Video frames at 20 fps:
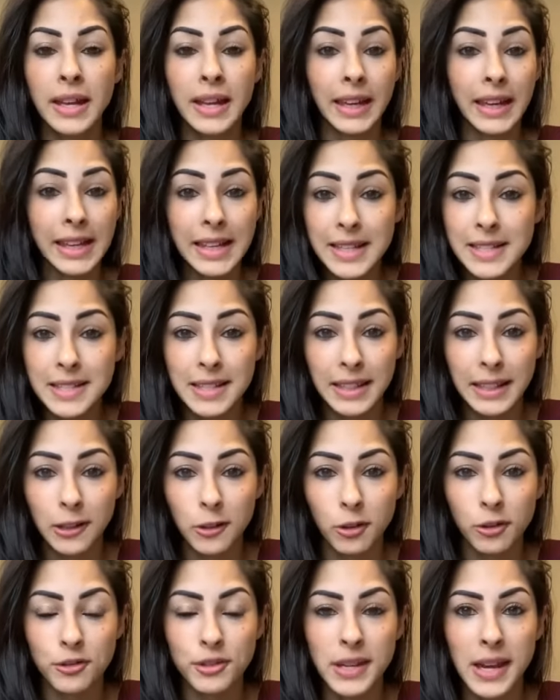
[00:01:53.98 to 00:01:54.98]
easily
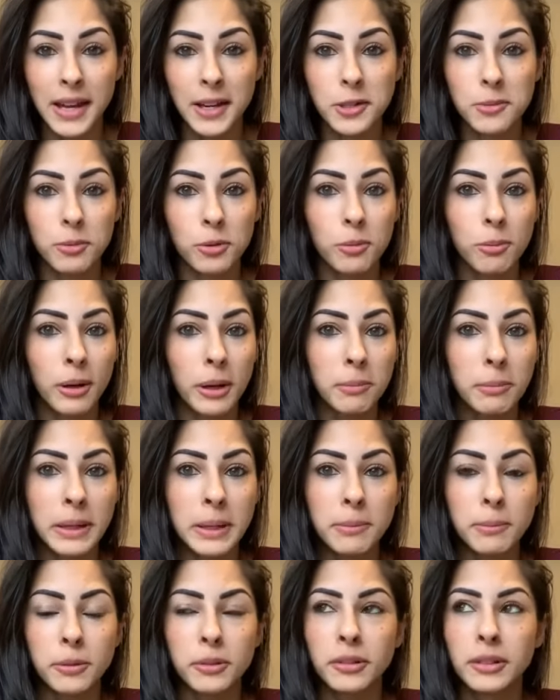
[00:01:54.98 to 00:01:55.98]
contactable by
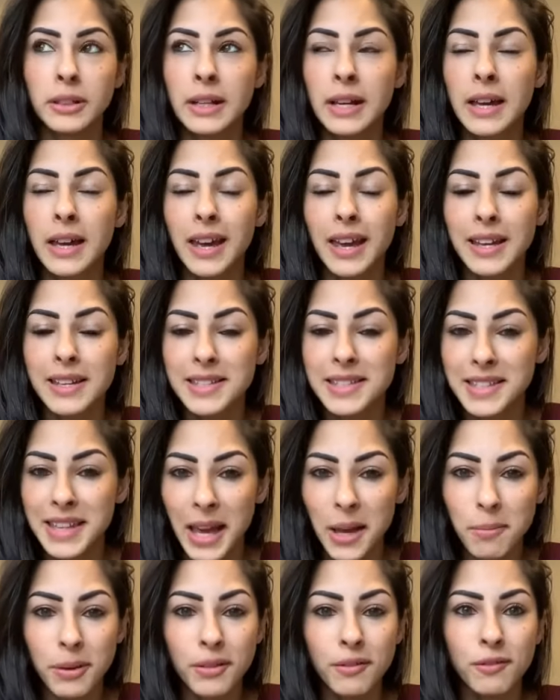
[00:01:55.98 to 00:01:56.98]
people,
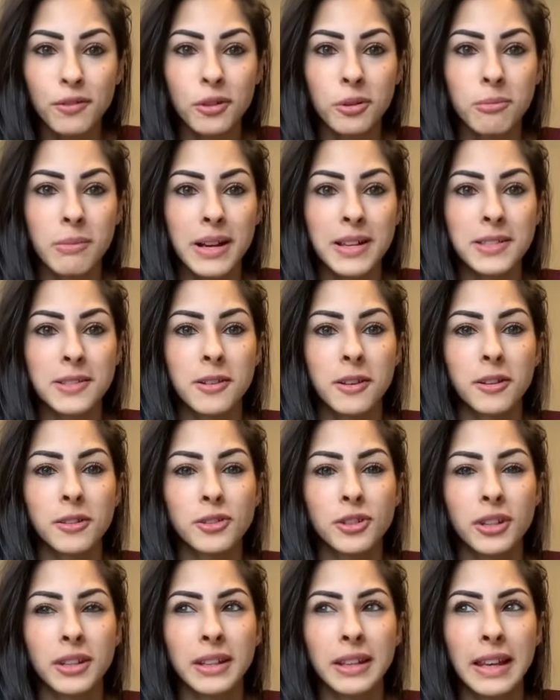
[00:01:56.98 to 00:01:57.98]
escaping for a massage
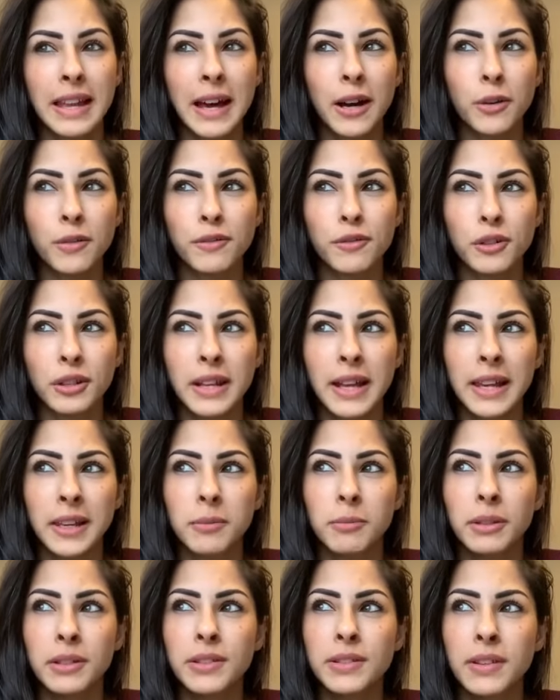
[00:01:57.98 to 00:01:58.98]
can allow for an
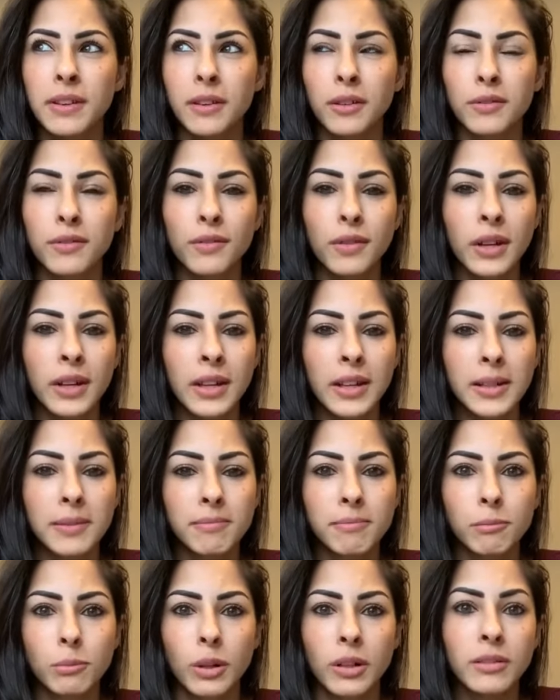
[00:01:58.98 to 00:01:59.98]
element of,
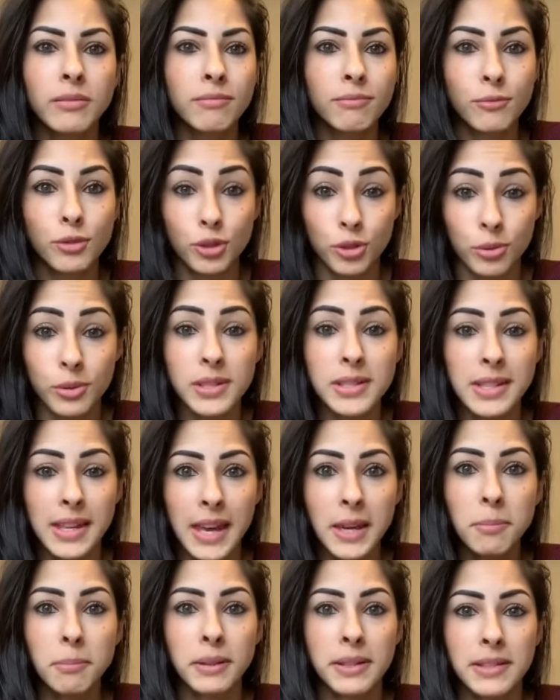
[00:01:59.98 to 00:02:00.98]
well, true
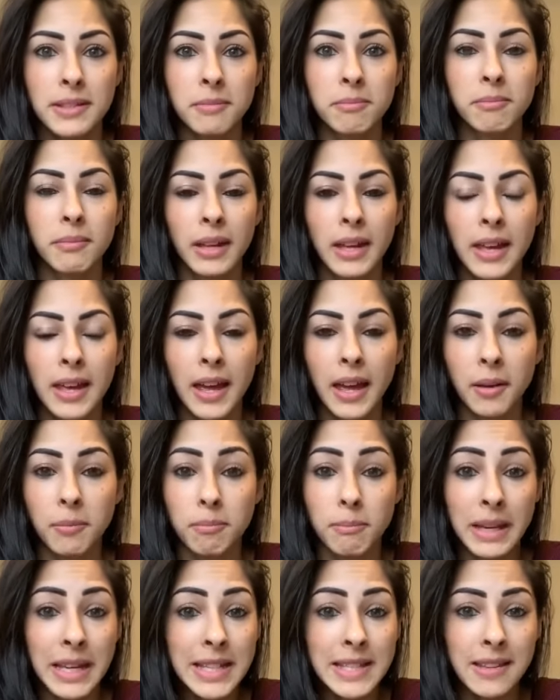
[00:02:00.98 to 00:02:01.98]
escapism,
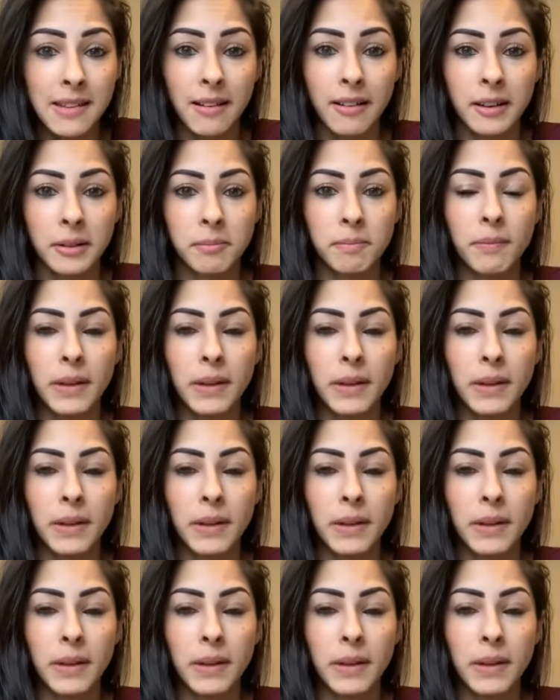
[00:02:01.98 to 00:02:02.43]
me time,